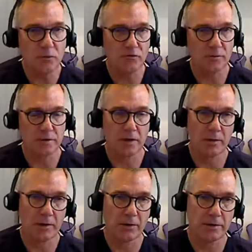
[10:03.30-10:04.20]
movement
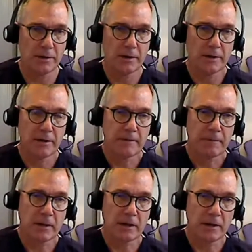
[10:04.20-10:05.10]
going on.
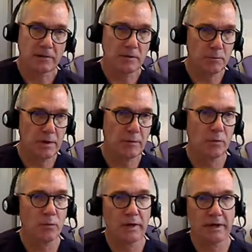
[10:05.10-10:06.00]
Uh, and some
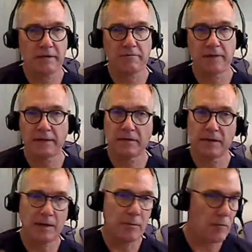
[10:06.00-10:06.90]
people believe that
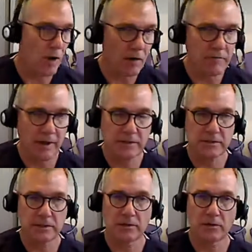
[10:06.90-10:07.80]
the MMR
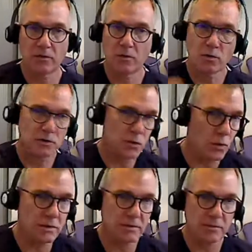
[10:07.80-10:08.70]
vaccine caused
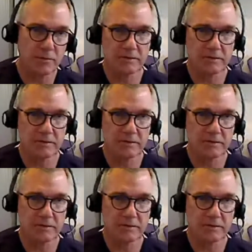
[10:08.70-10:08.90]
autism.